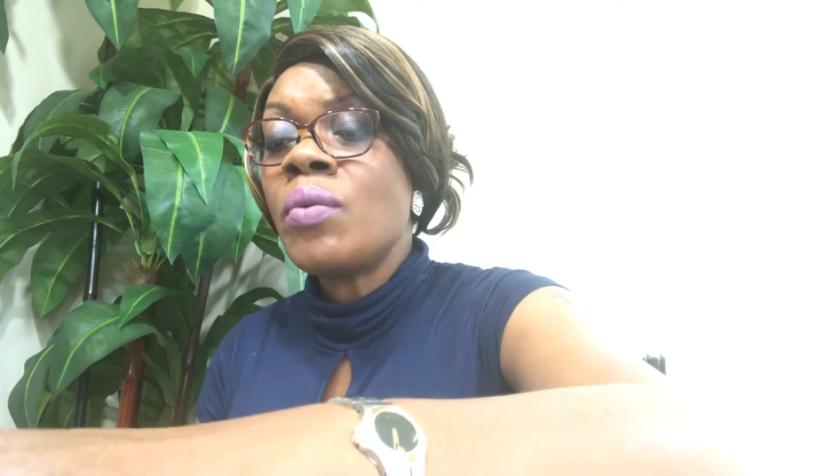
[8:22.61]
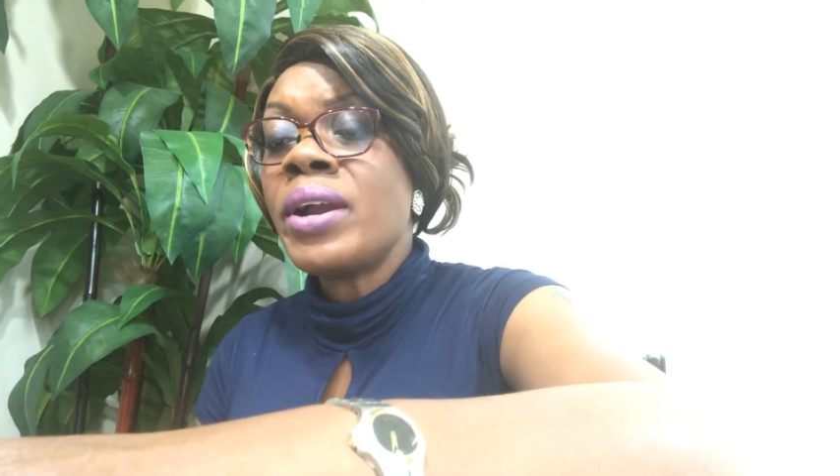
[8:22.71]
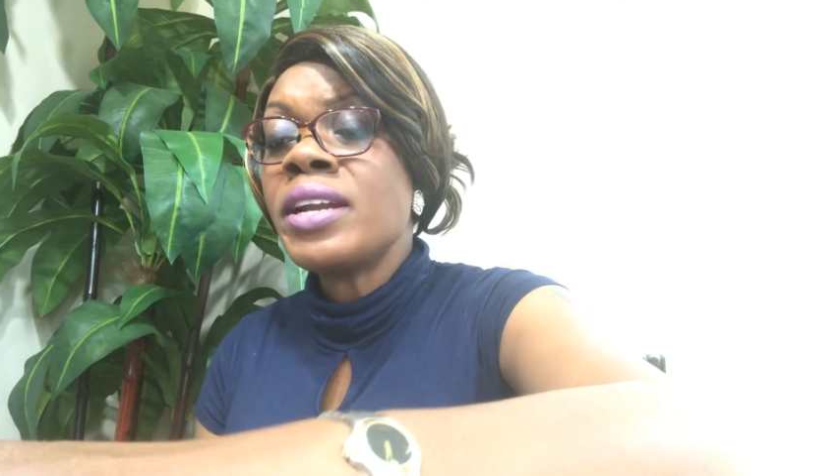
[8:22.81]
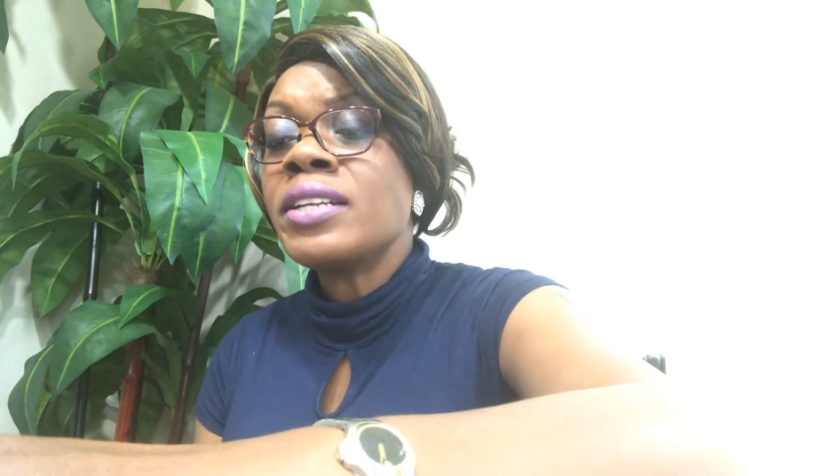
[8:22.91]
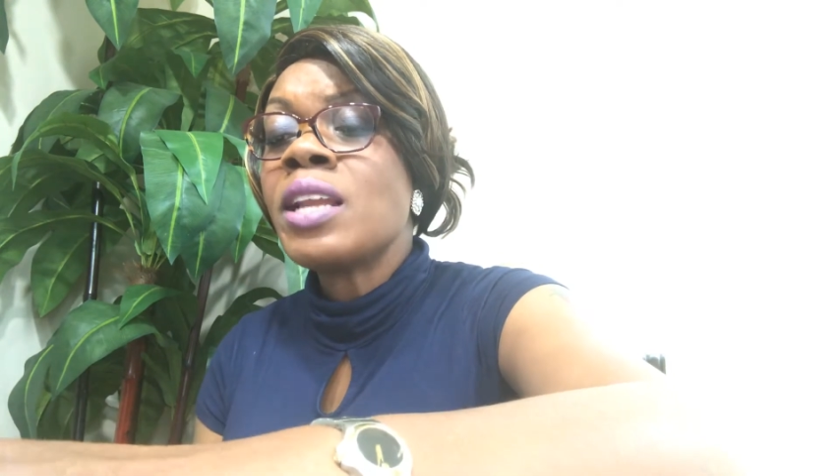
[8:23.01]

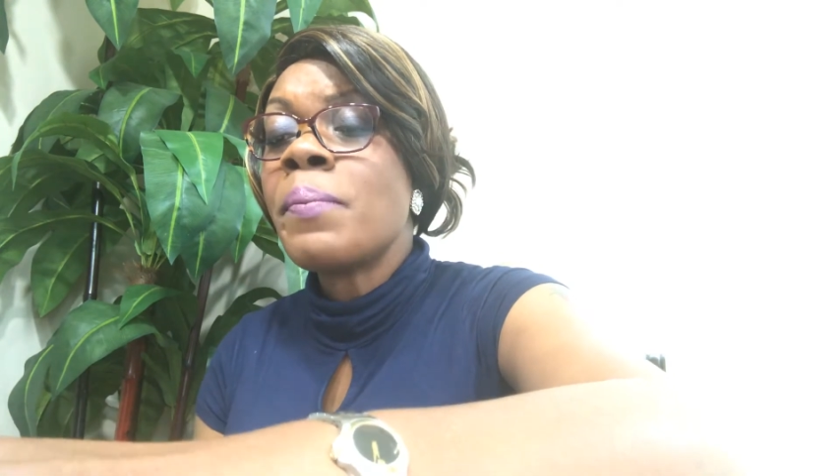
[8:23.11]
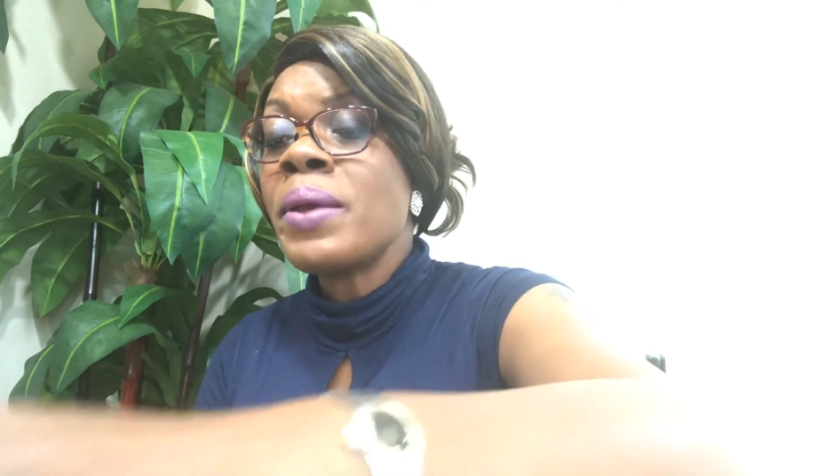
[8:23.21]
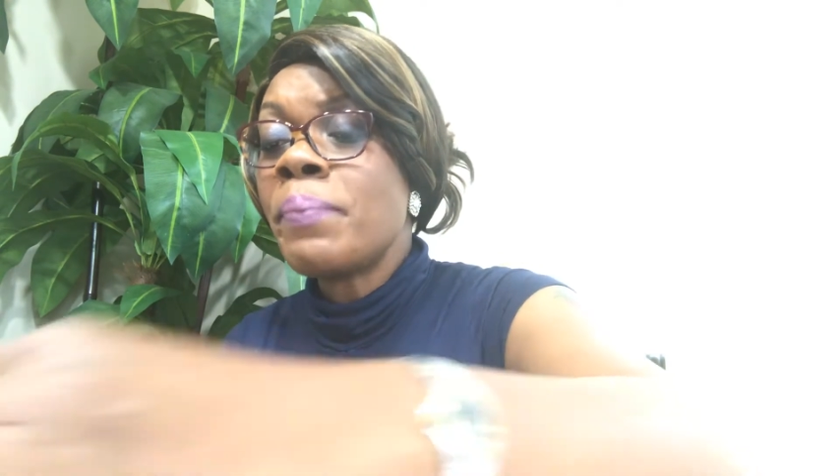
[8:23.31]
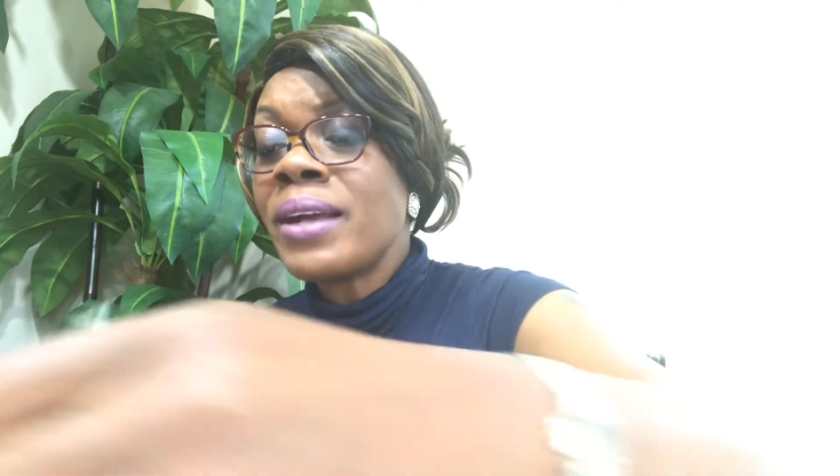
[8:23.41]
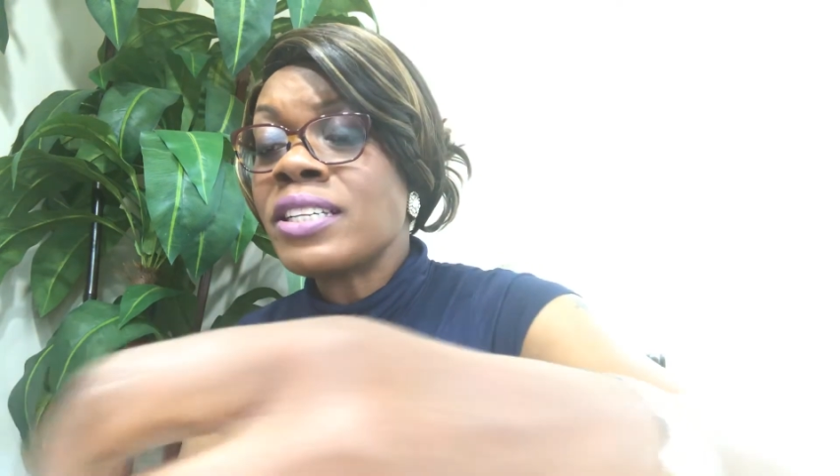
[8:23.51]
All right?
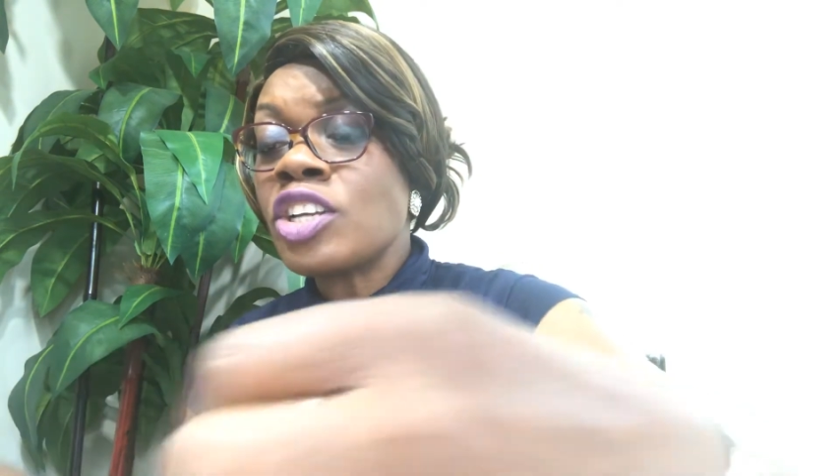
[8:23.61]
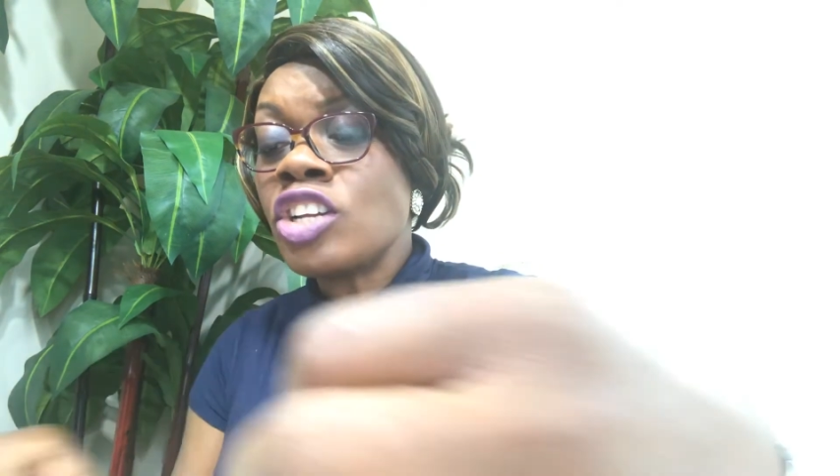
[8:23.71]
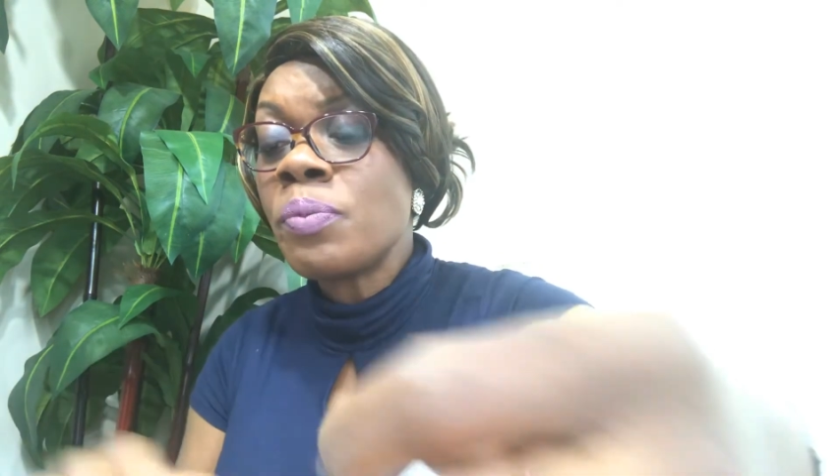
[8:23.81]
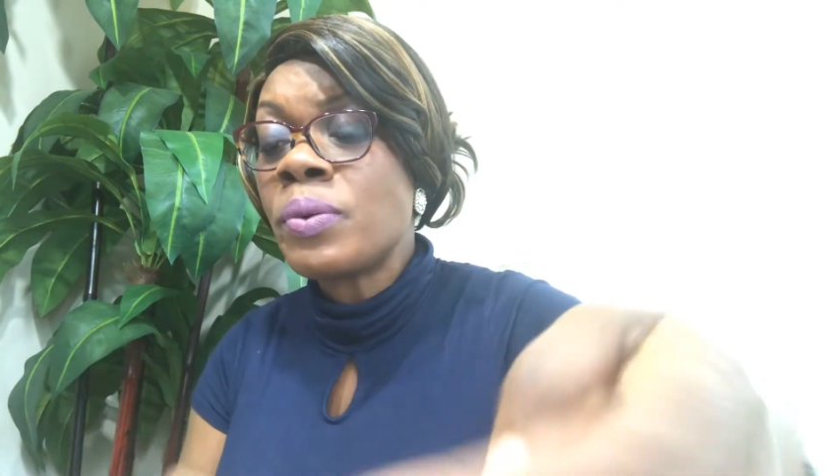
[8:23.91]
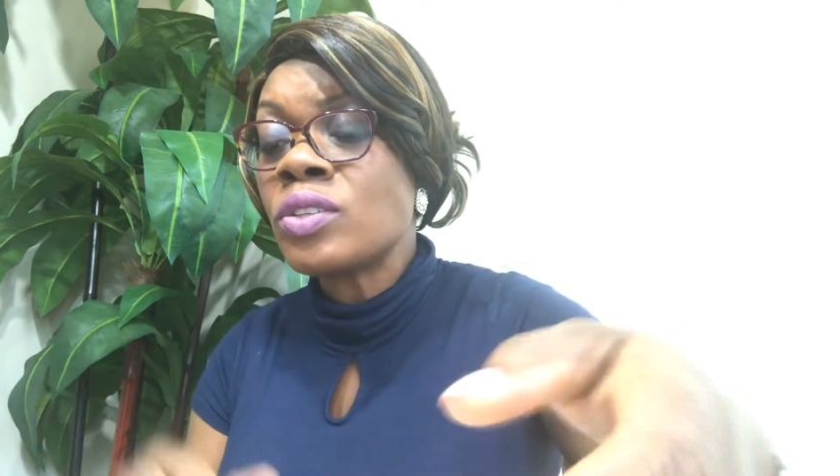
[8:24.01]
They've been
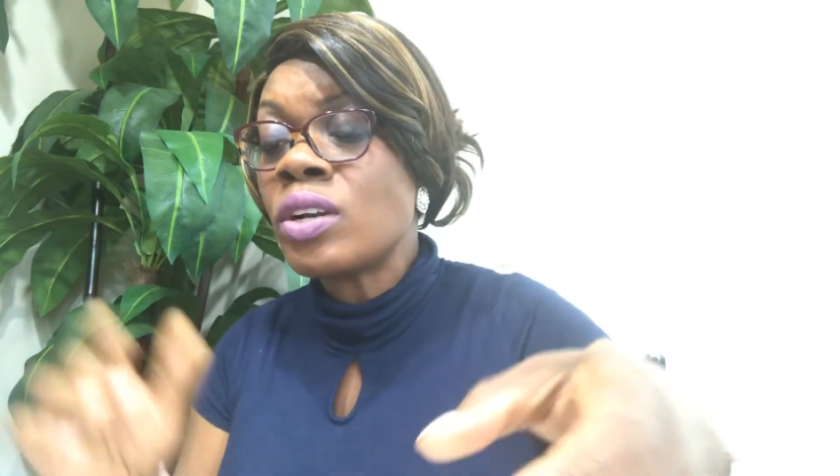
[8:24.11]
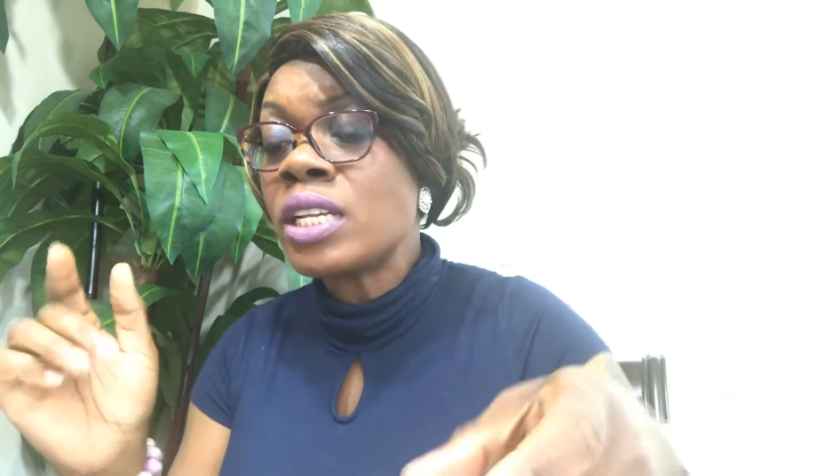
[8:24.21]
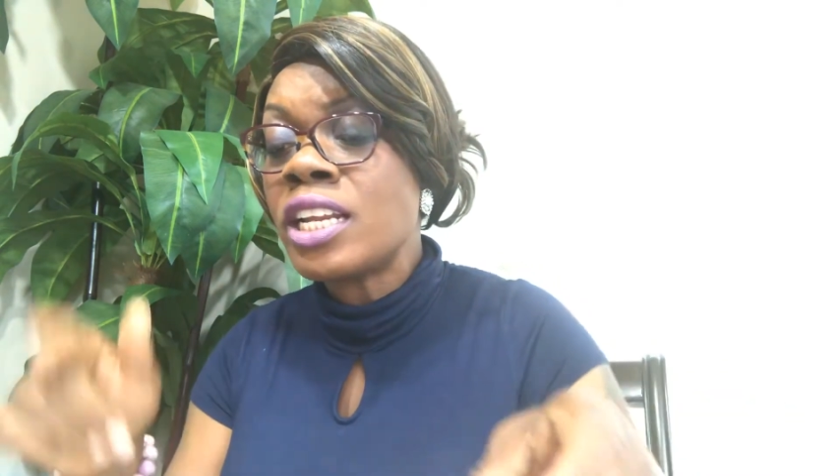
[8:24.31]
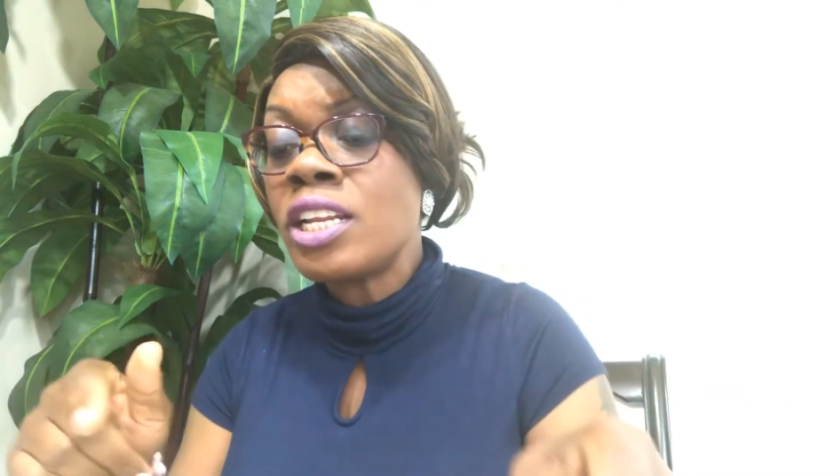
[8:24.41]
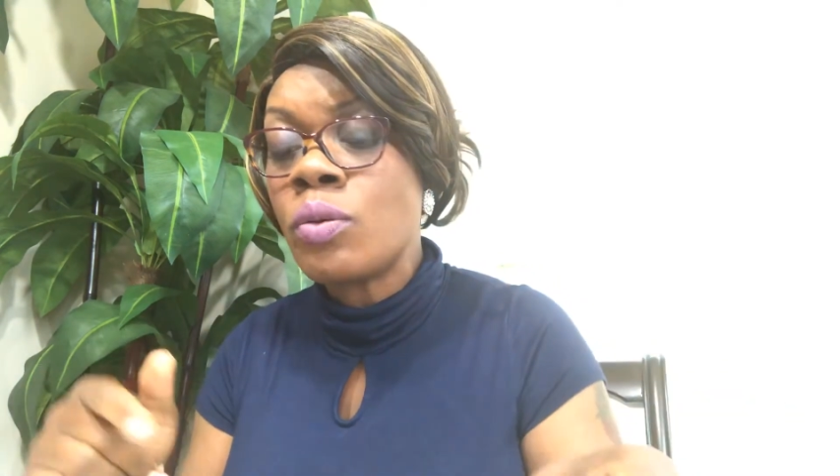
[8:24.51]
persecuting for so long.